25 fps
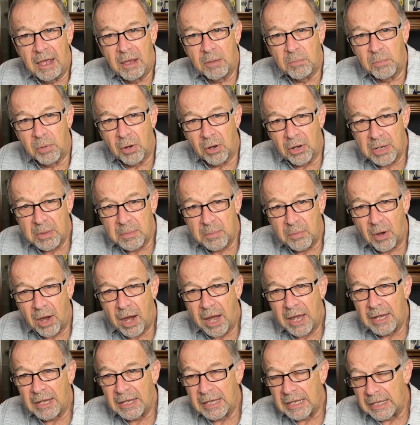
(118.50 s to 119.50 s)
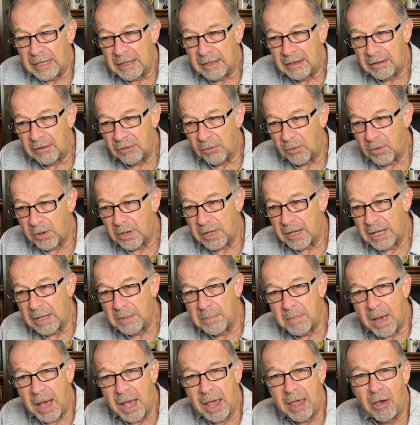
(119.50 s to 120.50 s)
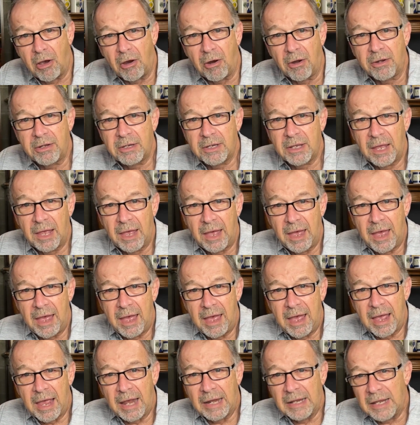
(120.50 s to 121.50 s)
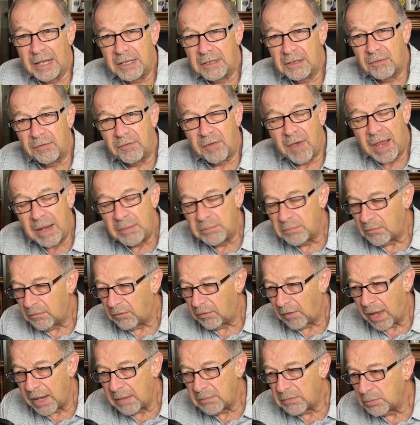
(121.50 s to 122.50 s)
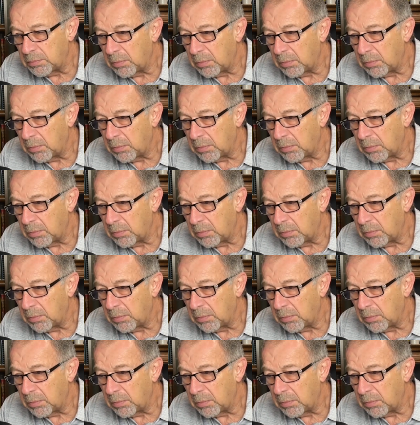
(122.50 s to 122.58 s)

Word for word: Burning brightly, Lord, in my heart. And let the flames